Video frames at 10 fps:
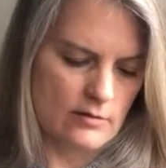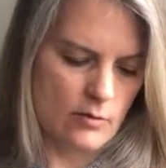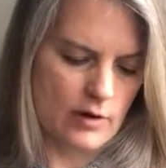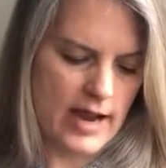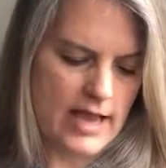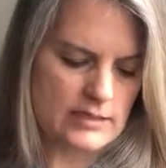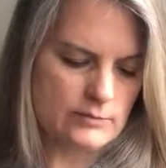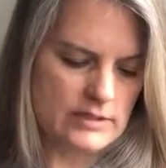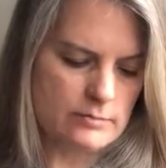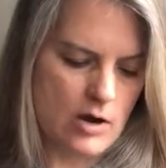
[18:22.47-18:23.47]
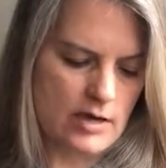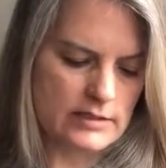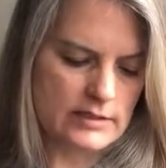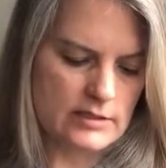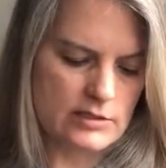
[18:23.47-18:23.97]
or has
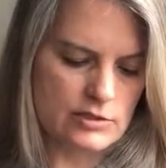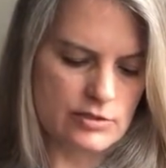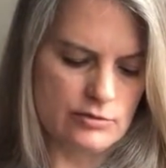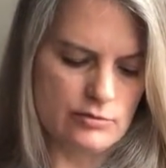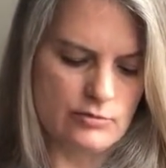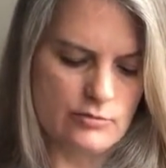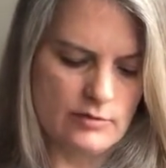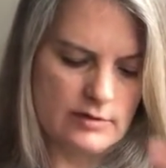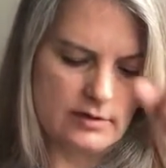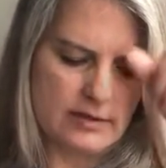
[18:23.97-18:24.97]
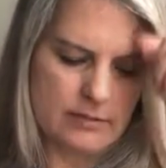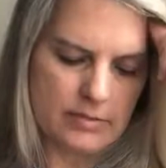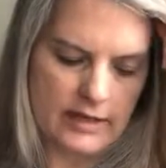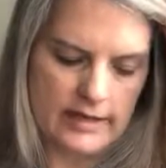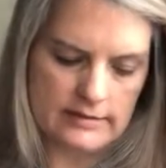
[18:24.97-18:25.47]
responded to the
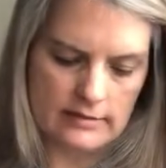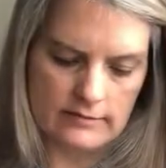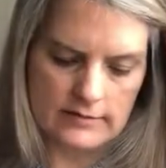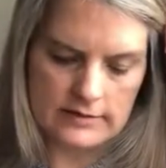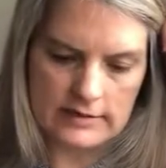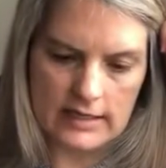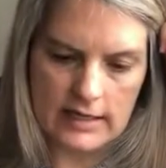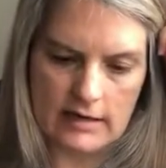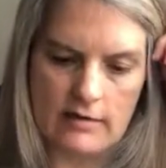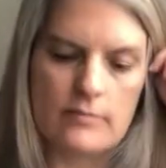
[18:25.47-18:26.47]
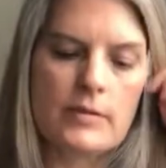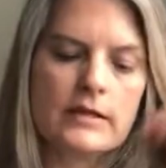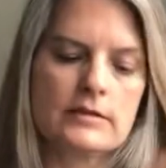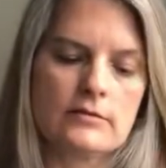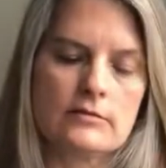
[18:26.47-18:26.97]
plight of this King of
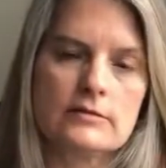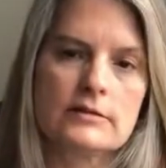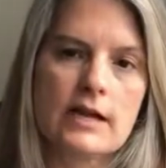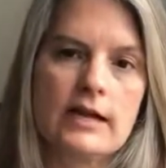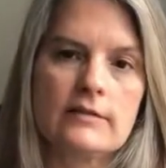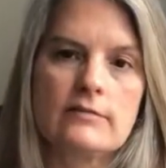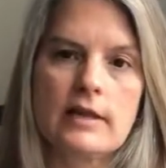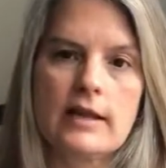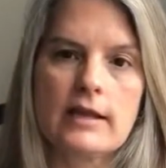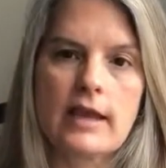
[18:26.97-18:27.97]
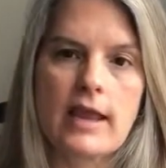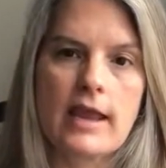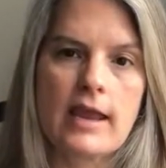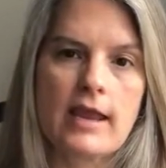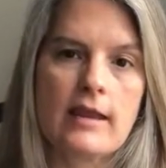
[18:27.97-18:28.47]
Pentacles. Kind of like
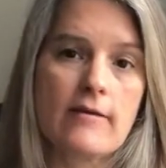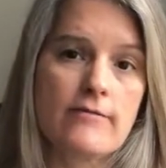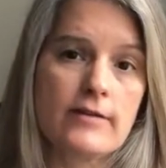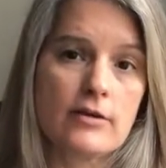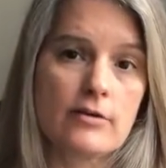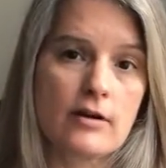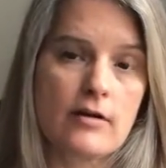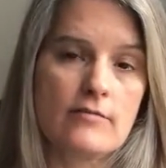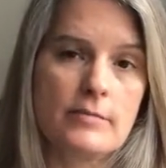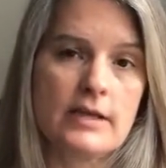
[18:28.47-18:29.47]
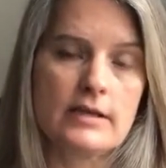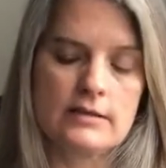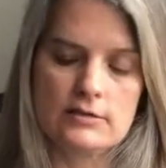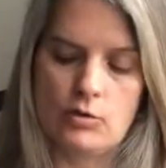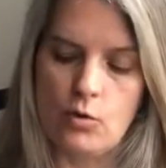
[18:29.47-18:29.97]
a, a fear of
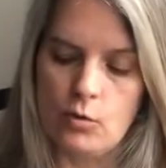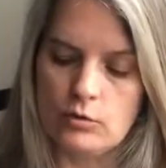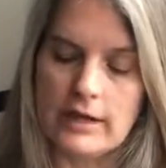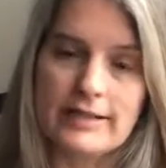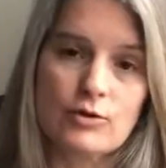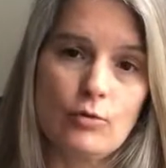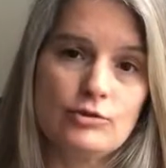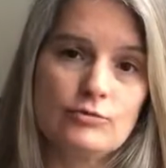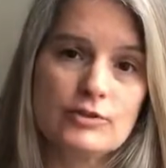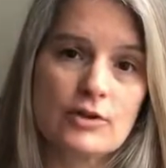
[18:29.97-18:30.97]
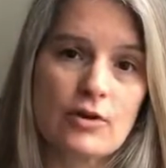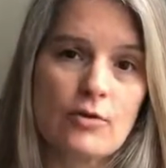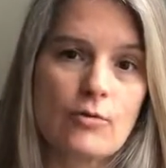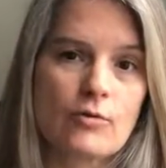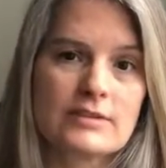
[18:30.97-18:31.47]
being told, I told you
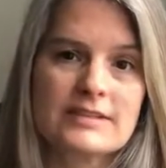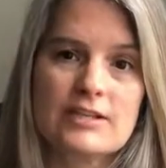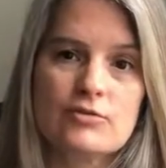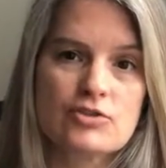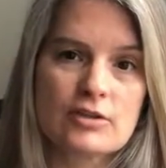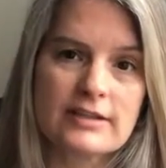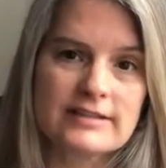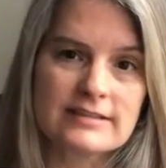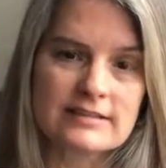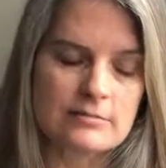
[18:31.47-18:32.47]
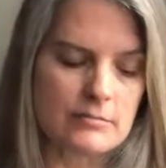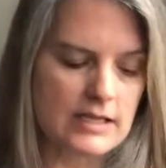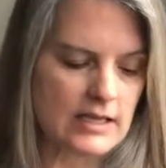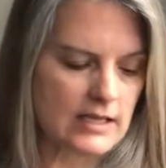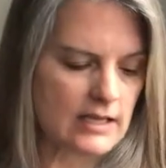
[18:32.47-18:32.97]
so, or see, you should listen to
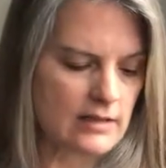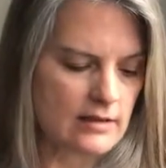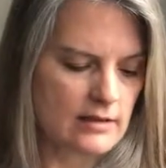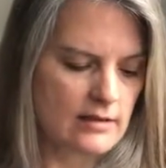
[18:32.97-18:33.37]
me.